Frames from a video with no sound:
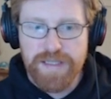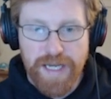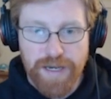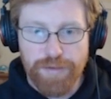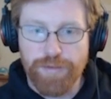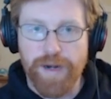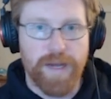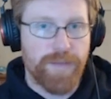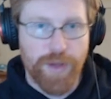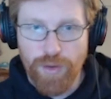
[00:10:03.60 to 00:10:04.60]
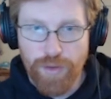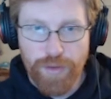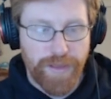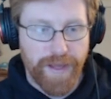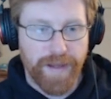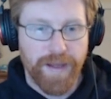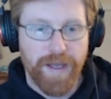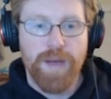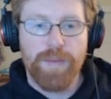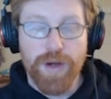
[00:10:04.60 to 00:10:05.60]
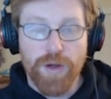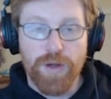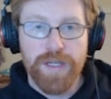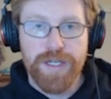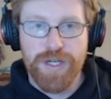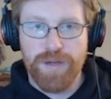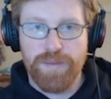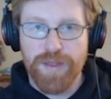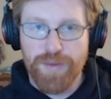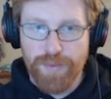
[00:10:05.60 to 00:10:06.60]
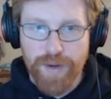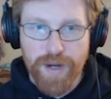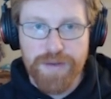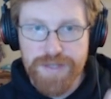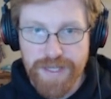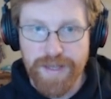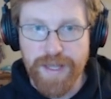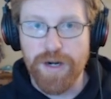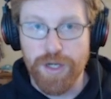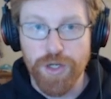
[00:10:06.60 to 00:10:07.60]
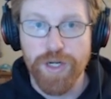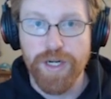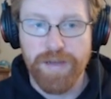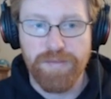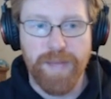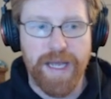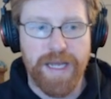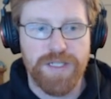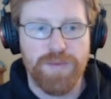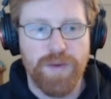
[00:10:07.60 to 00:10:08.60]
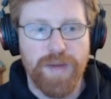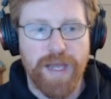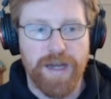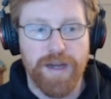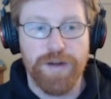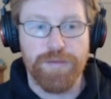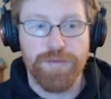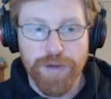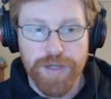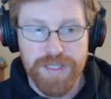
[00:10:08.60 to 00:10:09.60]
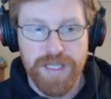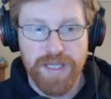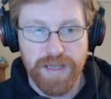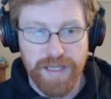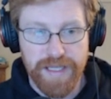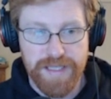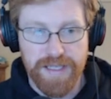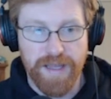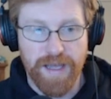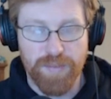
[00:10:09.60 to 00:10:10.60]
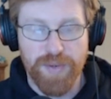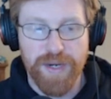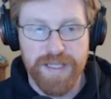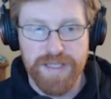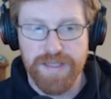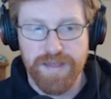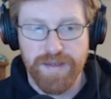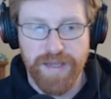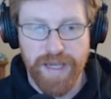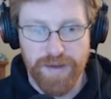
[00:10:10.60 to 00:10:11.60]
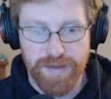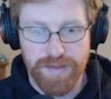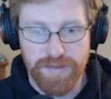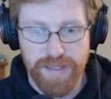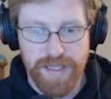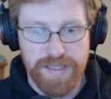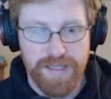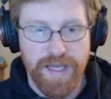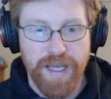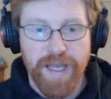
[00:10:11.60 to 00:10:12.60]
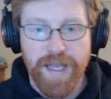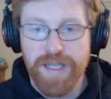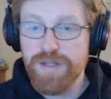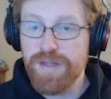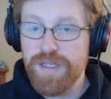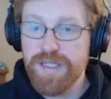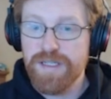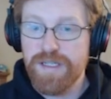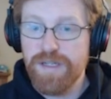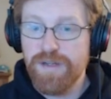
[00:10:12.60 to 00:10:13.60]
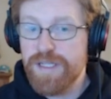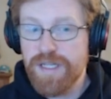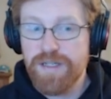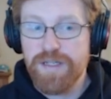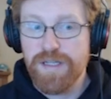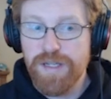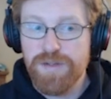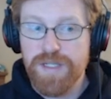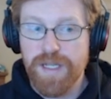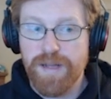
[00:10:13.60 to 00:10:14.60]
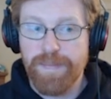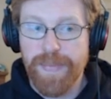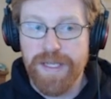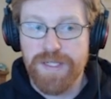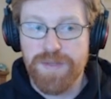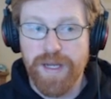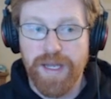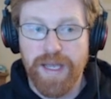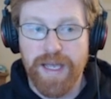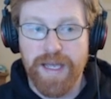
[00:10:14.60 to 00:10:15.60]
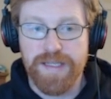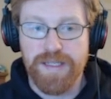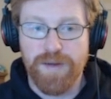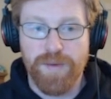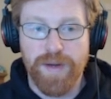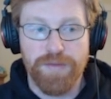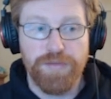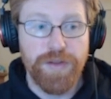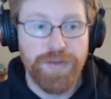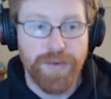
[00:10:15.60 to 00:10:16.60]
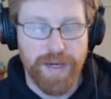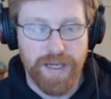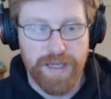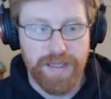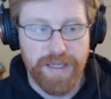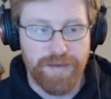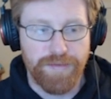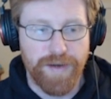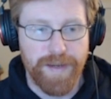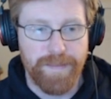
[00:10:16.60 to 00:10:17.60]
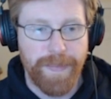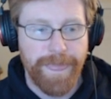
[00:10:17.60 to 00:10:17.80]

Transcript: data frame, the whole thing, but only show me the rows that are a good enough match to what we had in our first list, that pres character list. And so this is, you can essentially use it this way as a way of filtering a data frame.